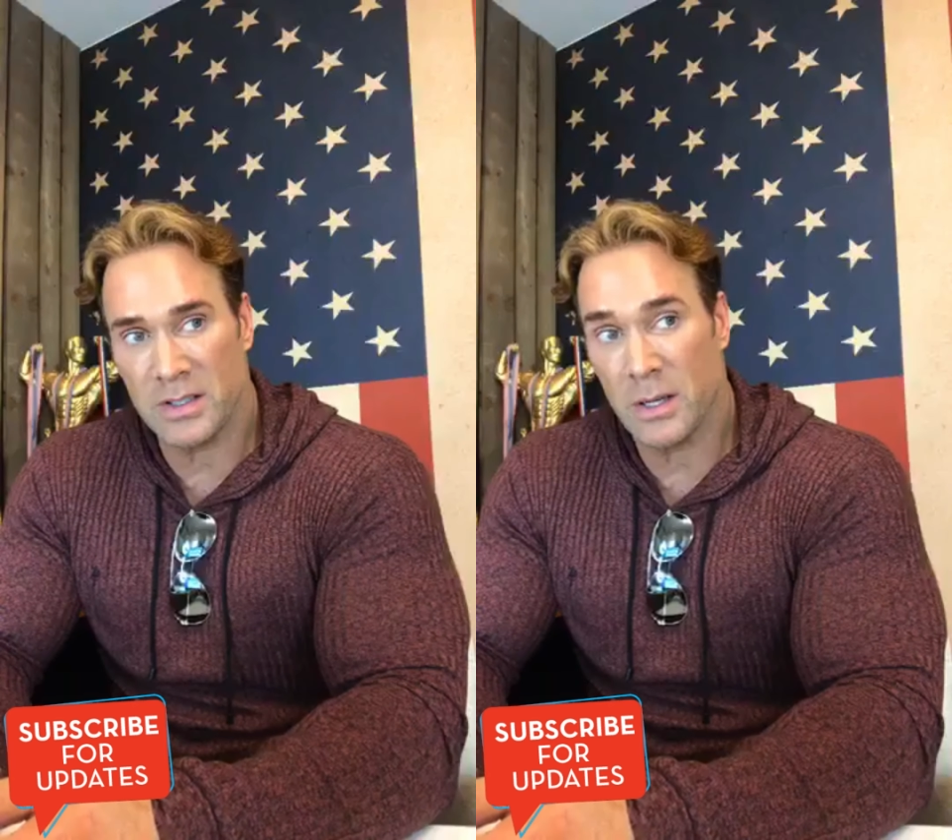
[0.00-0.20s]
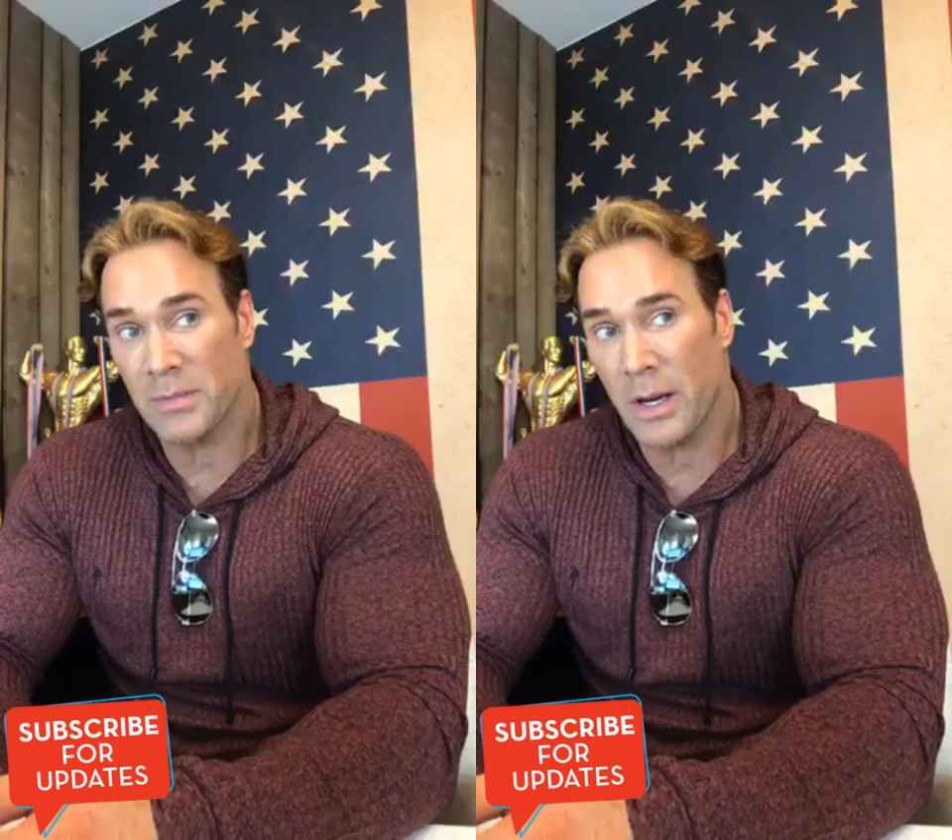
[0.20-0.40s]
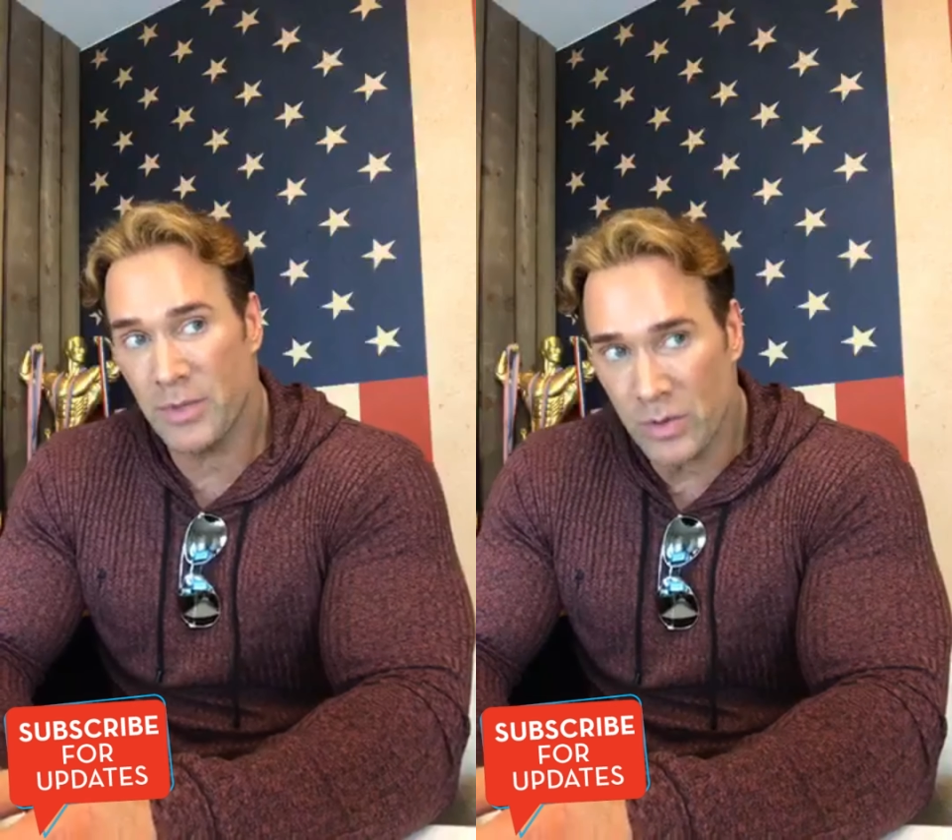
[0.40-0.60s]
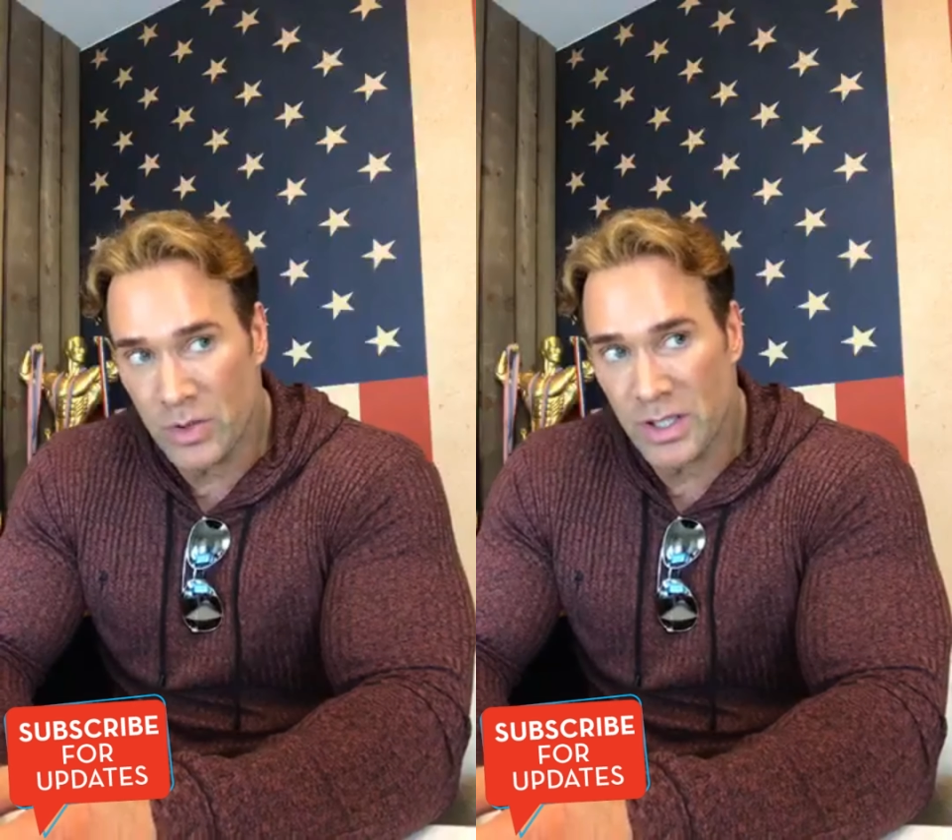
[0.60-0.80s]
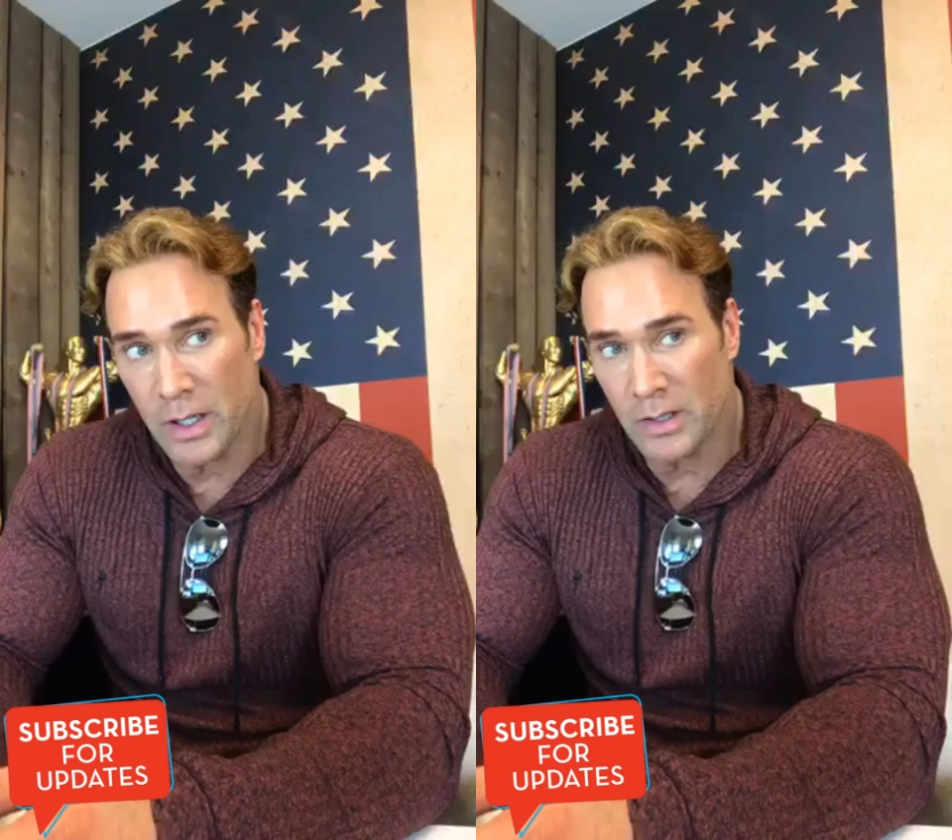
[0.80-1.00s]
and sometimes you
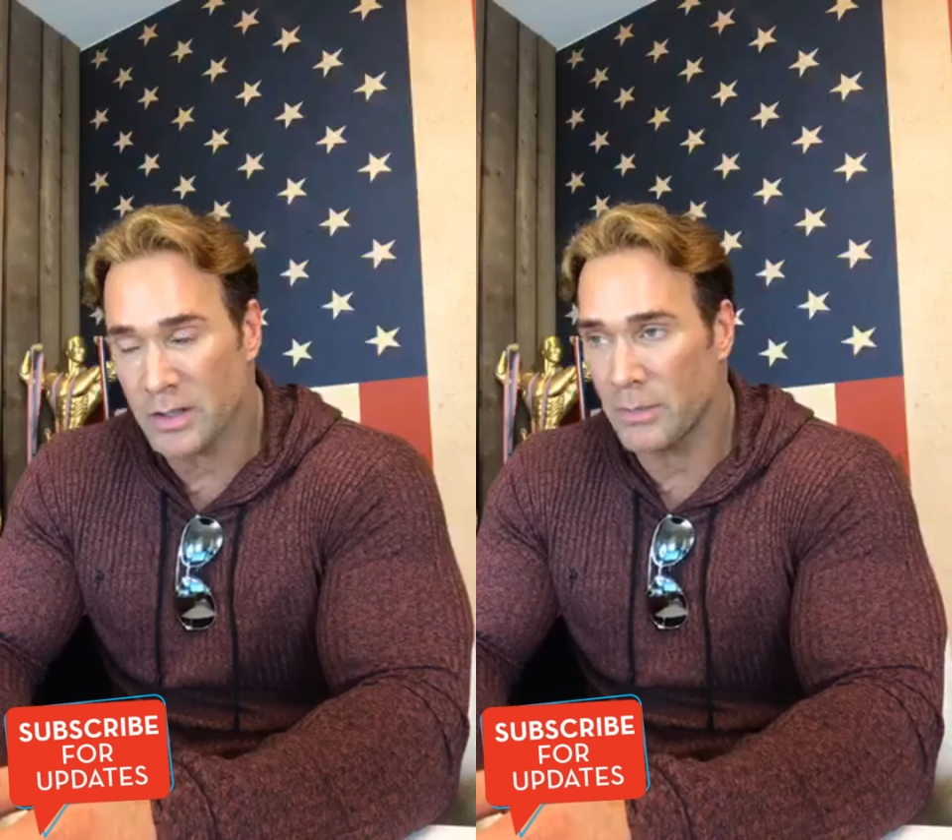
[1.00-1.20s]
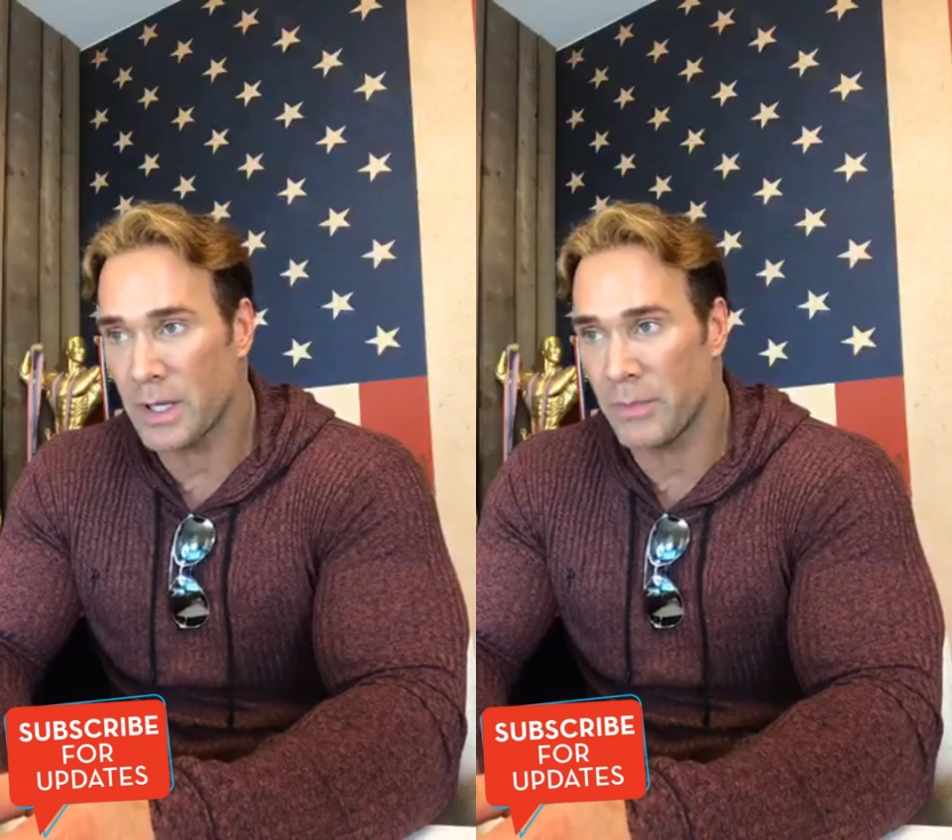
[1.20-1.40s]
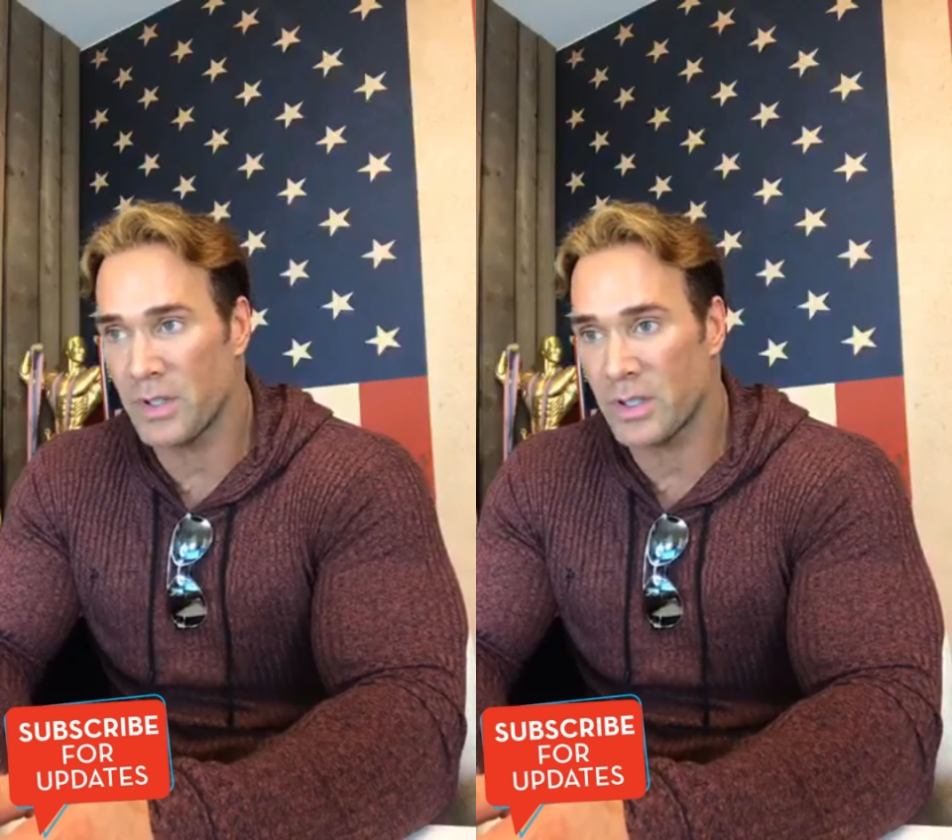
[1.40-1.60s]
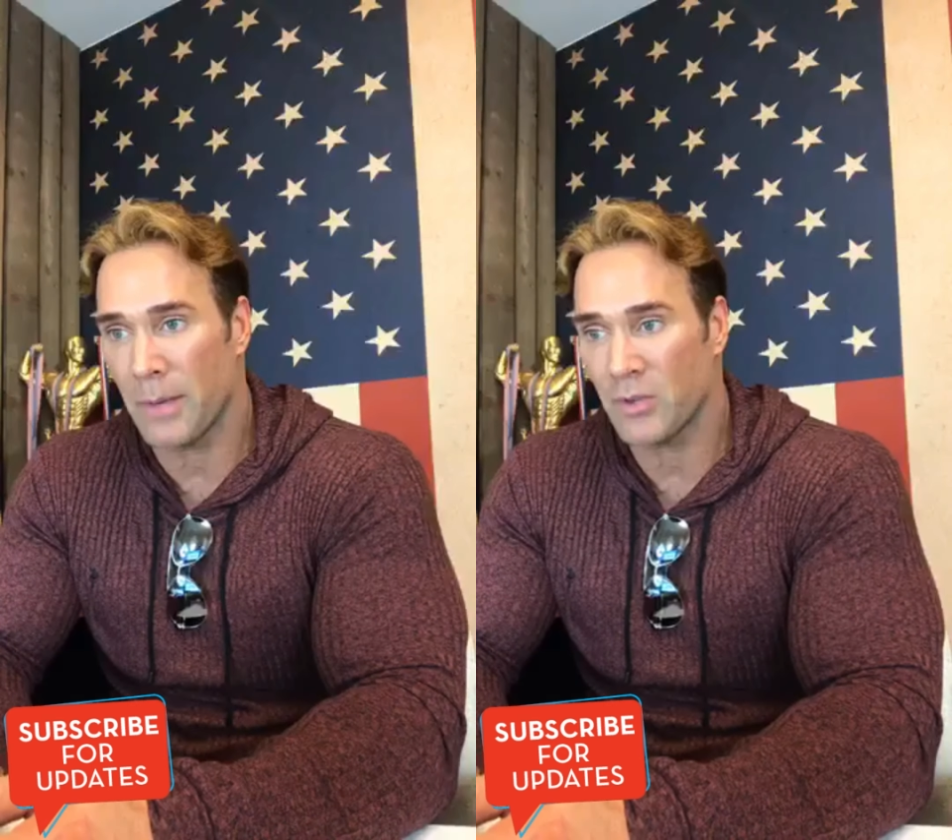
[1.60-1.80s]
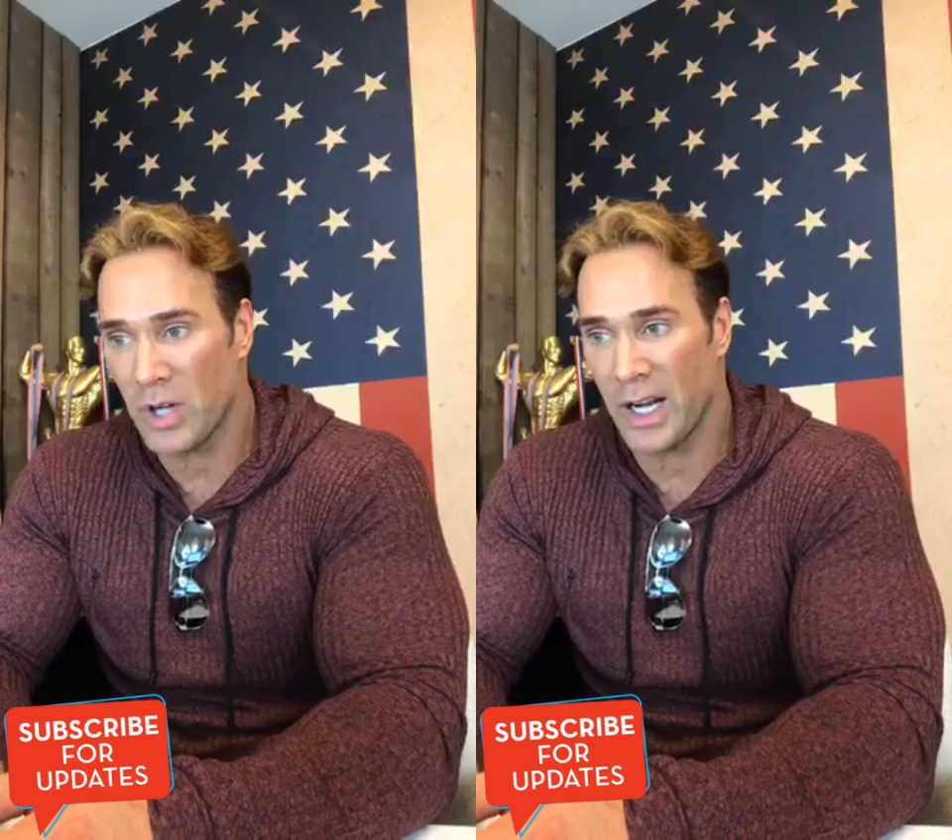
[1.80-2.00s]
cheat, and sometimes you
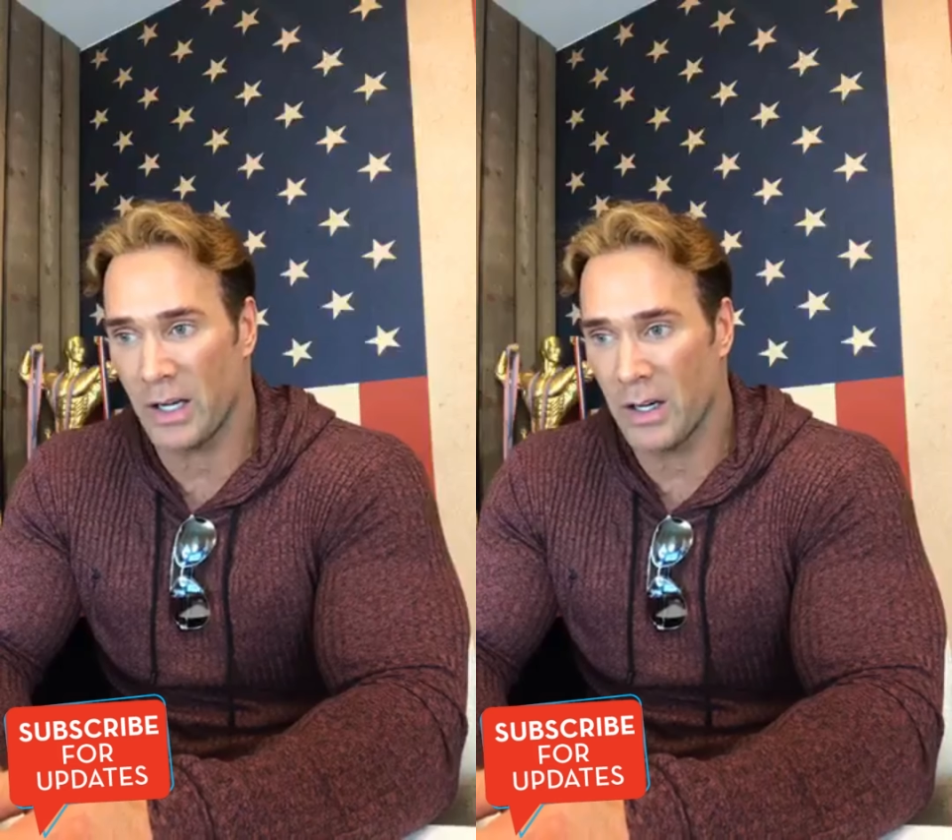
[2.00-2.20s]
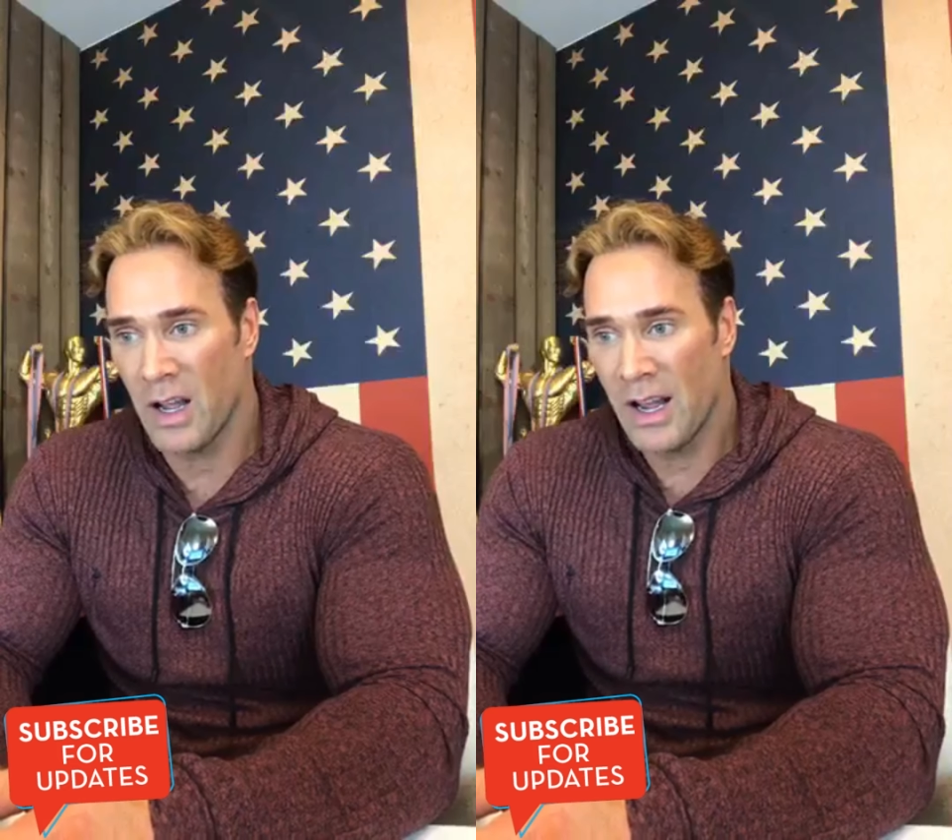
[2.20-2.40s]
stop training,